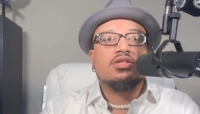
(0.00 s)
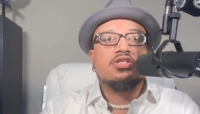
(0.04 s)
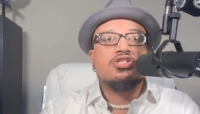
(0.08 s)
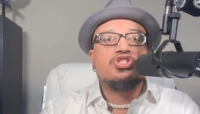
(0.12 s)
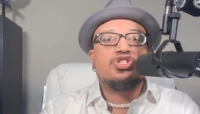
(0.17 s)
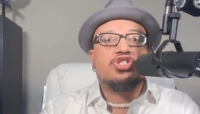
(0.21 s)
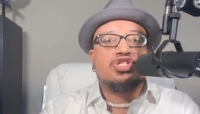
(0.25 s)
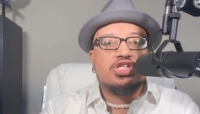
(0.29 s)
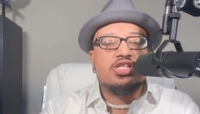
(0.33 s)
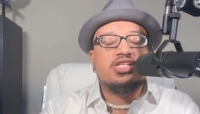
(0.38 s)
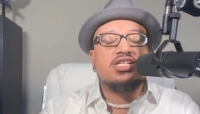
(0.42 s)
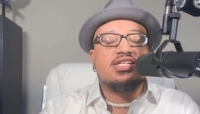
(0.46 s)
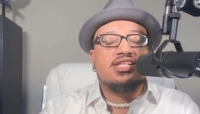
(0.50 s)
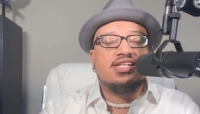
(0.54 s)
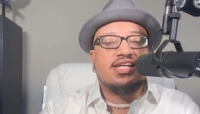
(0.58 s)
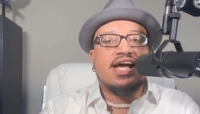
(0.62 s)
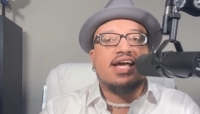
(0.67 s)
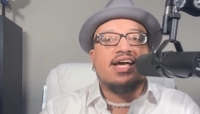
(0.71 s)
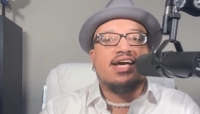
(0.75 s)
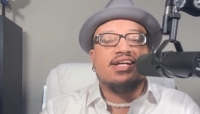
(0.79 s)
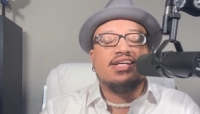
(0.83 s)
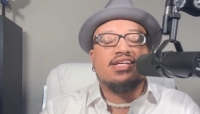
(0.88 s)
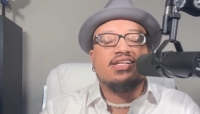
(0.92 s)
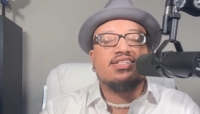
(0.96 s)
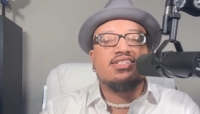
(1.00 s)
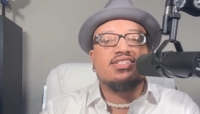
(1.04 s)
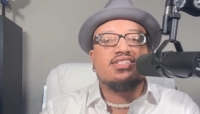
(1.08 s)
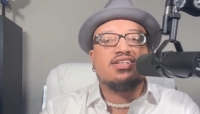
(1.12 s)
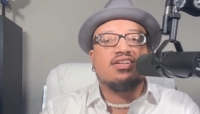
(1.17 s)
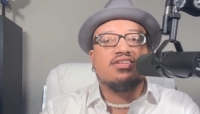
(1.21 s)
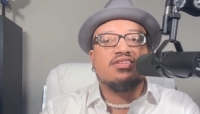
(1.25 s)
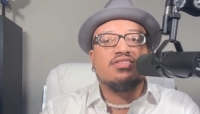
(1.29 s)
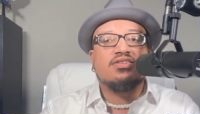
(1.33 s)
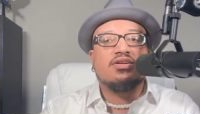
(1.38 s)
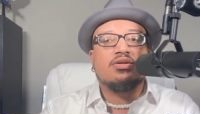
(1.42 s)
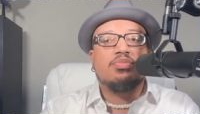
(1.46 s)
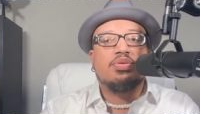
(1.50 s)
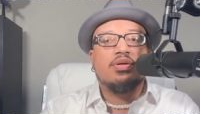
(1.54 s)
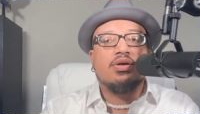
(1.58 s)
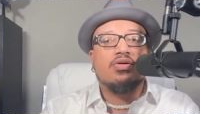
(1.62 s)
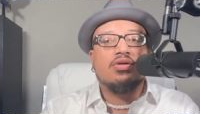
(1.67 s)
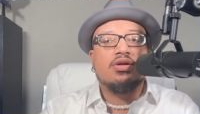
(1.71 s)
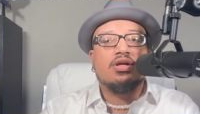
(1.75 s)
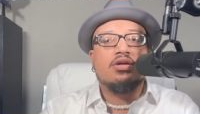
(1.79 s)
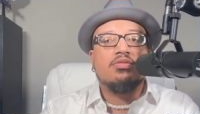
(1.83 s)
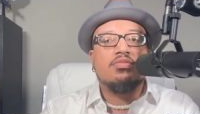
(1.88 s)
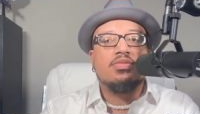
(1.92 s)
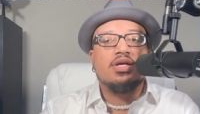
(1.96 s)
she got into her
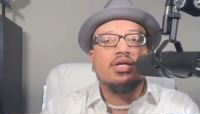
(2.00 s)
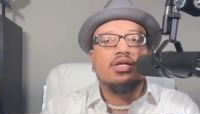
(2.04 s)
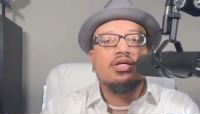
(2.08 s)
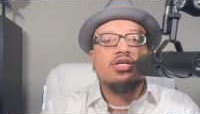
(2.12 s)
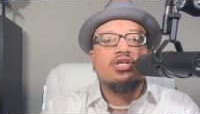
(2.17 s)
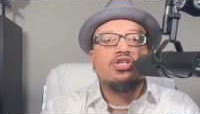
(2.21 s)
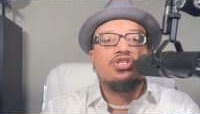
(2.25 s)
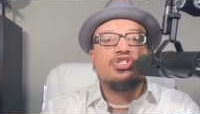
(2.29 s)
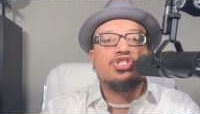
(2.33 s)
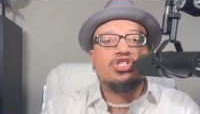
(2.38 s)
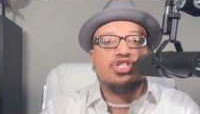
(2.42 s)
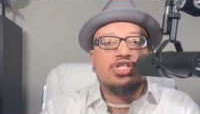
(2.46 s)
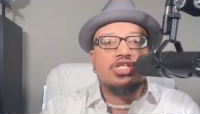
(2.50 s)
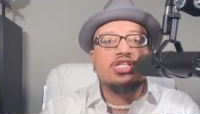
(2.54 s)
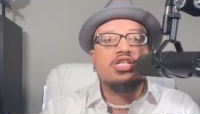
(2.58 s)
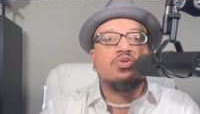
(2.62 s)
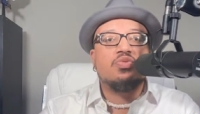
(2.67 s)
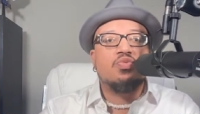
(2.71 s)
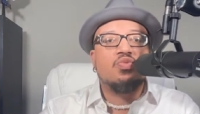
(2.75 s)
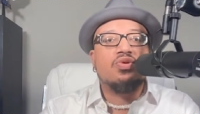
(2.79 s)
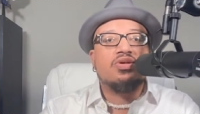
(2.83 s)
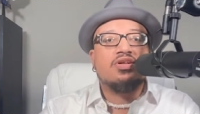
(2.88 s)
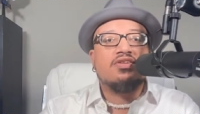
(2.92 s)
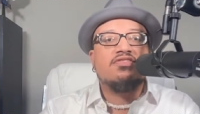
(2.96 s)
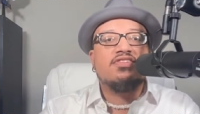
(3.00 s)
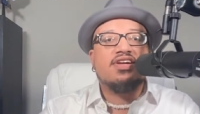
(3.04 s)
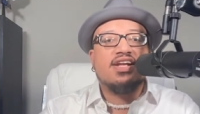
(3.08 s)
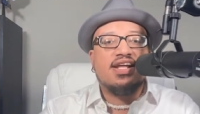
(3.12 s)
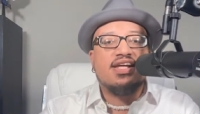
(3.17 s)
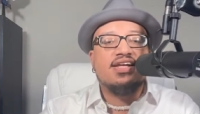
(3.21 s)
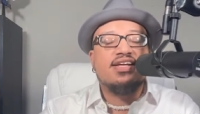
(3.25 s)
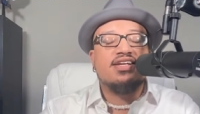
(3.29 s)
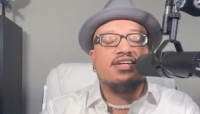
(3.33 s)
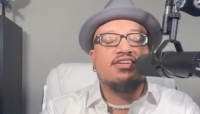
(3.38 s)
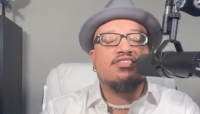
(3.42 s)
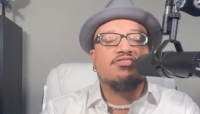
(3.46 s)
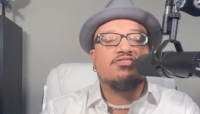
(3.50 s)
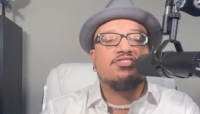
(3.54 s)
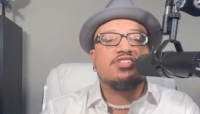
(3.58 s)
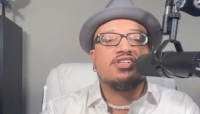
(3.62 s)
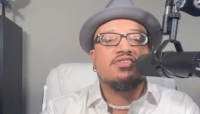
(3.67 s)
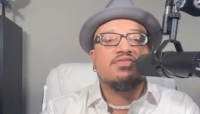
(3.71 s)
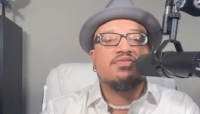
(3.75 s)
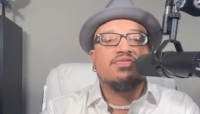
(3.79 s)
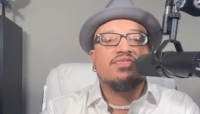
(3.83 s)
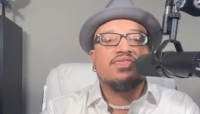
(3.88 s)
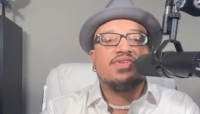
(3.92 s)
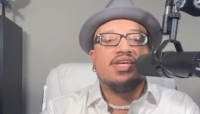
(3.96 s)
apartment. She would have left
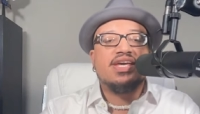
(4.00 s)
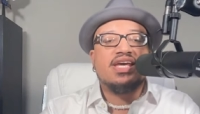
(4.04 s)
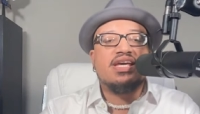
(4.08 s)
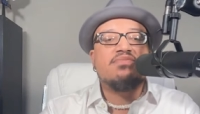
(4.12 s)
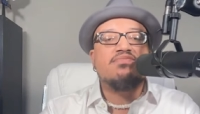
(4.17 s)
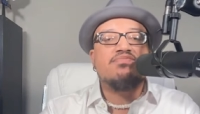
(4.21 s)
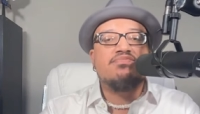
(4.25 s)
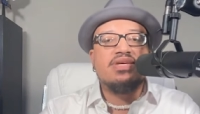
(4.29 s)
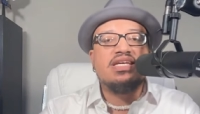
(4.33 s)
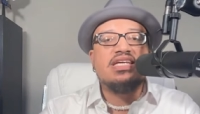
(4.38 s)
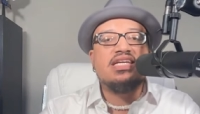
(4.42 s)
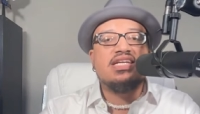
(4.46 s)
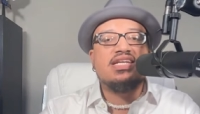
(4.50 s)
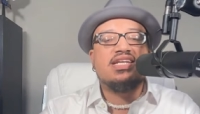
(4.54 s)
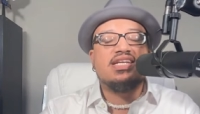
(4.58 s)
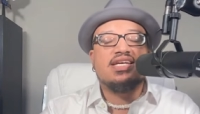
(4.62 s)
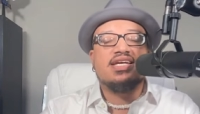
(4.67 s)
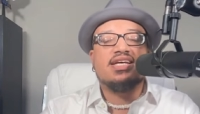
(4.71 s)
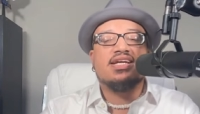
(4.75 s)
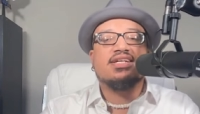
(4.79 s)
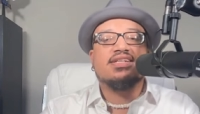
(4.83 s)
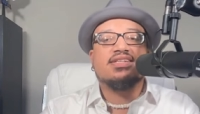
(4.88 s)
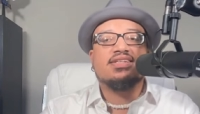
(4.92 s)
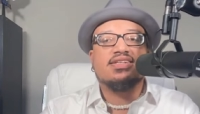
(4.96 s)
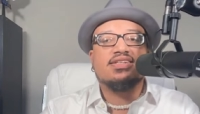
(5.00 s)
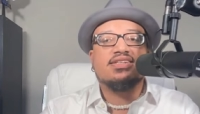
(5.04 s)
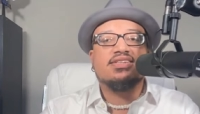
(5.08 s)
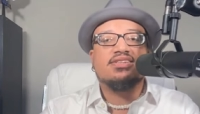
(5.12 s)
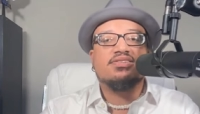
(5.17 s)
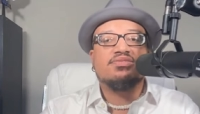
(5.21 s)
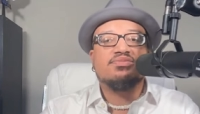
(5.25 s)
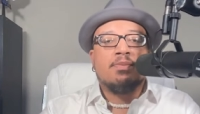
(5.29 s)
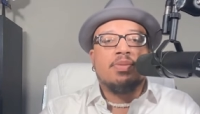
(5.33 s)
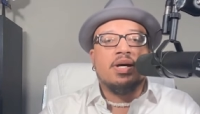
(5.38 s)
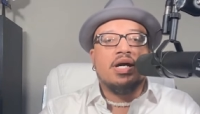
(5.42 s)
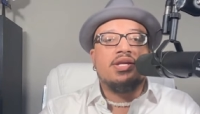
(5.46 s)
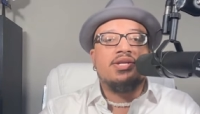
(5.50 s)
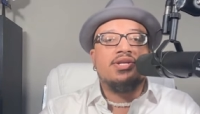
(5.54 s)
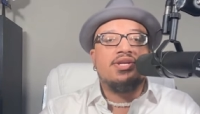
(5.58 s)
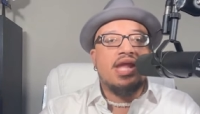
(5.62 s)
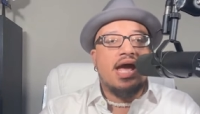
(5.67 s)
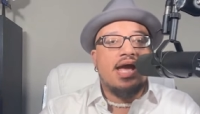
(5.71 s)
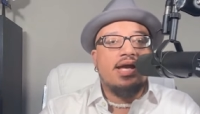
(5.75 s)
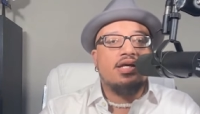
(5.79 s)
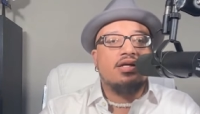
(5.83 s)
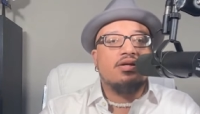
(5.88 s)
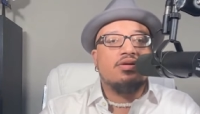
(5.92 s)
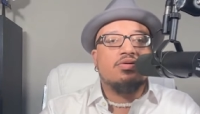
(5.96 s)
immediately. But
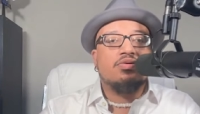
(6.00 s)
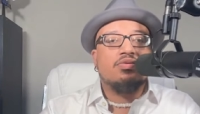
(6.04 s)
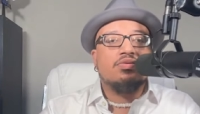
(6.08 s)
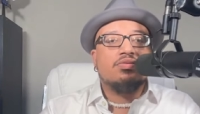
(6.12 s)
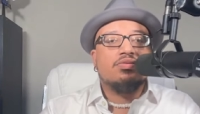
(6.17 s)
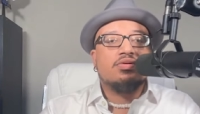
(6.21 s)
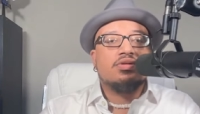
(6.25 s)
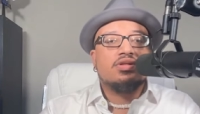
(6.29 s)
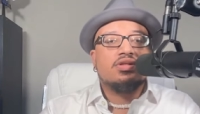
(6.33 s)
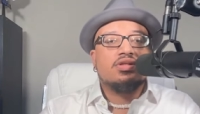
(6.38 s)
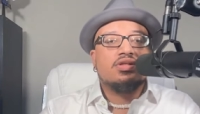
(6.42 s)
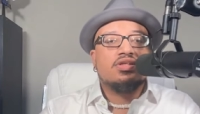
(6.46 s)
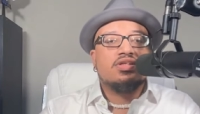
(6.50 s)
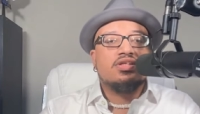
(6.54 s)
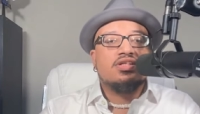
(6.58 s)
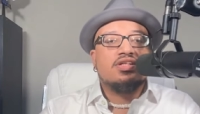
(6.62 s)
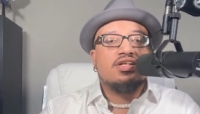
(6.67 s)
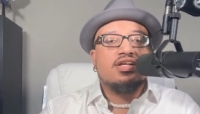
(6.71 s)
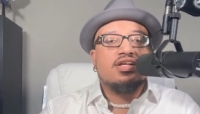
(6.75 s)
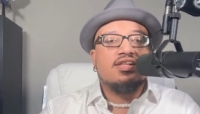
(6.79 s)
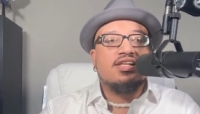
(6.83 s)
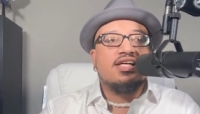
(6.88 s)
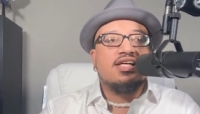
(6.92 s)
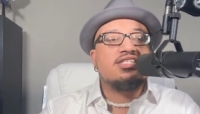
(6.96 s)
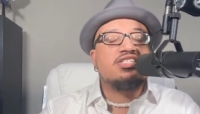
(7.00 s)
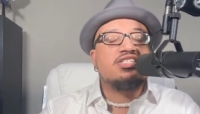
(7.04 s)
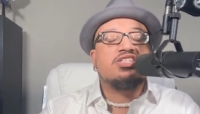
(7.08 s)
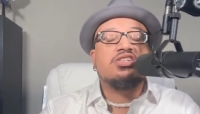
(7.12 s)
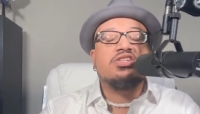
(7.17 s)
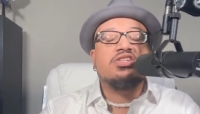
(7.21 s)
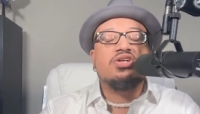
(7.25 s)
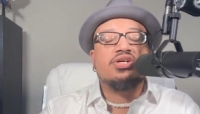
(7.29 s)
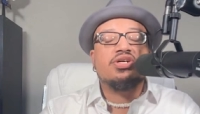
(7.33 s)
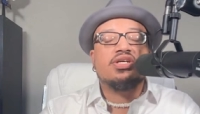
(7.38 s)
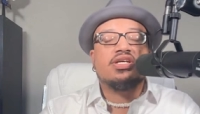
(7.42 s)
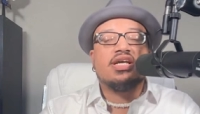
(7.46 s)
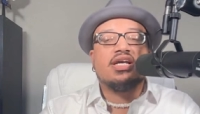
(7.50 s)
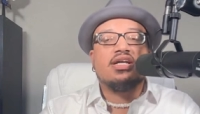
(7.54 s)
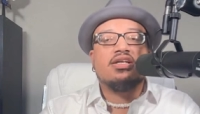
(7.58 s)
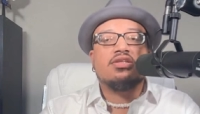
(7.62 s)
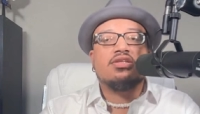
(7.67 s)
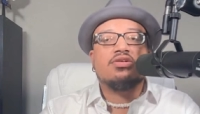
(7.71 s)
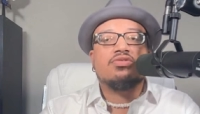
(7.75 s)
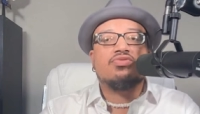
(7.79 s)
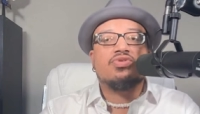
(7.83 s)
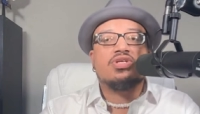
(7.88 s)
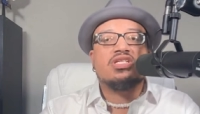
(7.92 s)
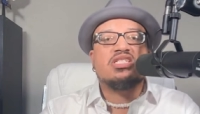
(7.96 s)
now, let's look at
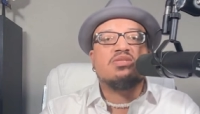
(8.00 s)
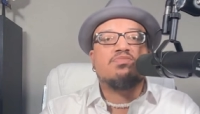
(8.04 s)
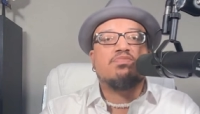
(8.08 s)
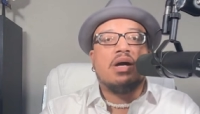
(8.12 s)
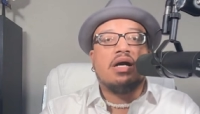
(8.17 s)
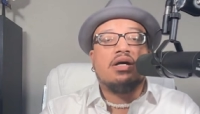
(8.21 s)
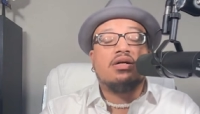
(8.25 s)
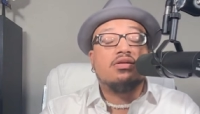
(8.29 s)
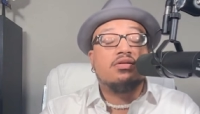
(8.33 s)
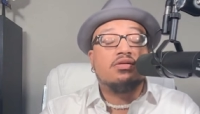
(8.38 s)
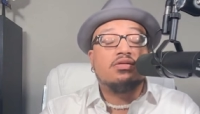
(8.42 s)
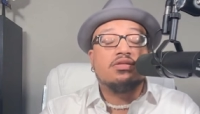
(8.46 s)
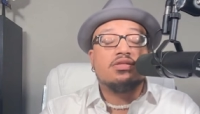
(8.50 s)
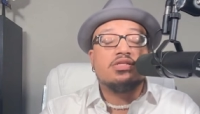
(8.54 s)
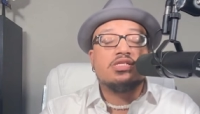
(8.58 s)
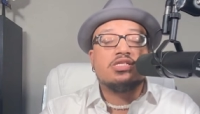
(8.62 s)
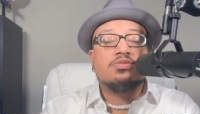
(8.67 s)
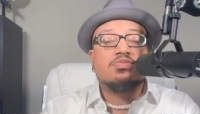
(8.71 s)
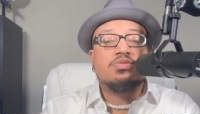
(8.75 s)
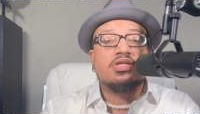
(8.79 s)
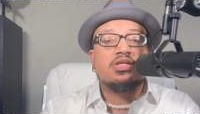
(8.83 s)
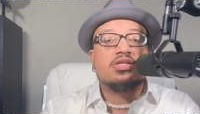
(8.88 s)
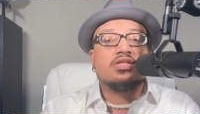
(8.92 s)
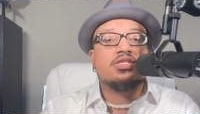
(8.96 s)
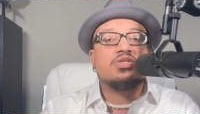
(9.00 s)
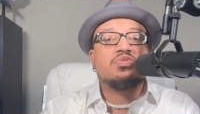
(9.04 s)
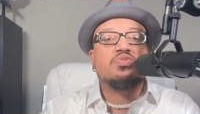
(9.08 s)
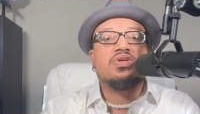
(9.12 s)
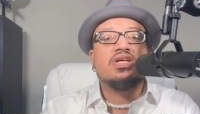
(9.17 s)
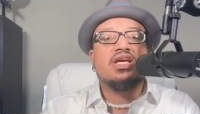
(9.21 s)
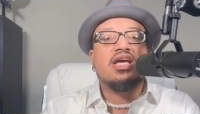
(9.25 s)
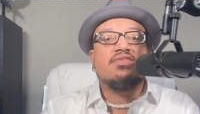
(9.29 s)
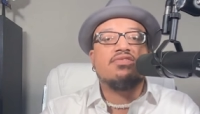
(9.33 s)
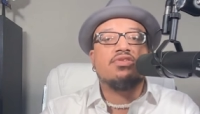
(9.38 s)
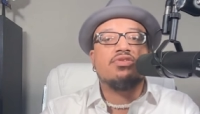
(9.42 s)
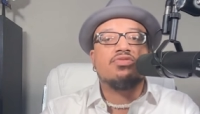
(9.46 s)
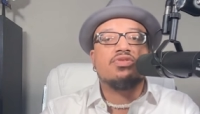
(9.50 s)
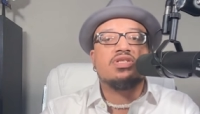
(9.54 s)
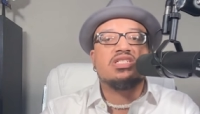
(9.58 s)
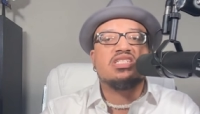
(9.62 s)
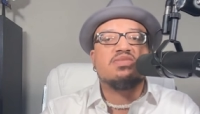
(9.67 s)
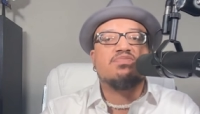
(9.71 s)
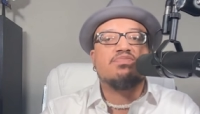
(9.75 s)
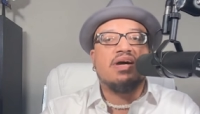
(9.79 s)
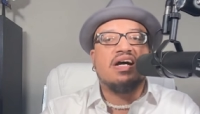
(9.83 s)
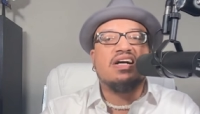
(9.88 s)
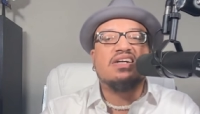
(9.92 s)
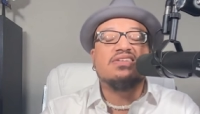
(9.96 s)
the response, because we have a
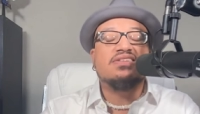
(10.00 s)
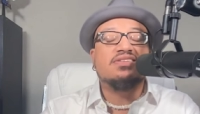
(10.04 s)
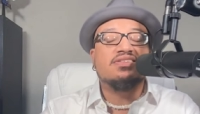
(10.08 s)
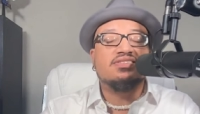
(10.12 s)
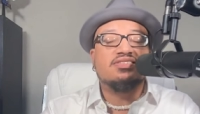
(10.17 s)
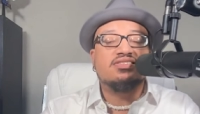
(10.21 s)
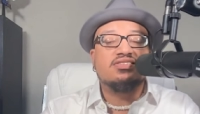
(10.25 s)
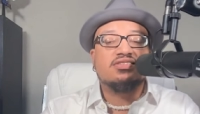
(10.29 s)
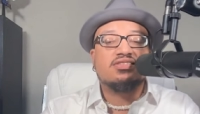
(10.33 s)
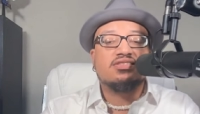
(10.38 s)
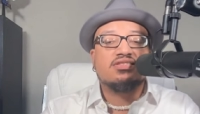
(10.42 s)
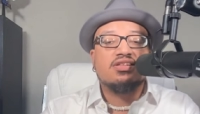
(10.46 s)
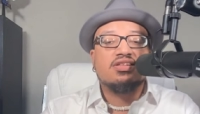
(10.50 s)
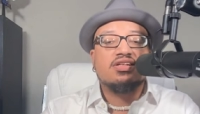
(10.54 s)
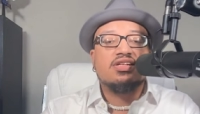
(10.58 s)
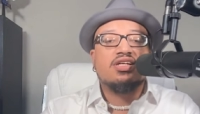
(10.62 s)
response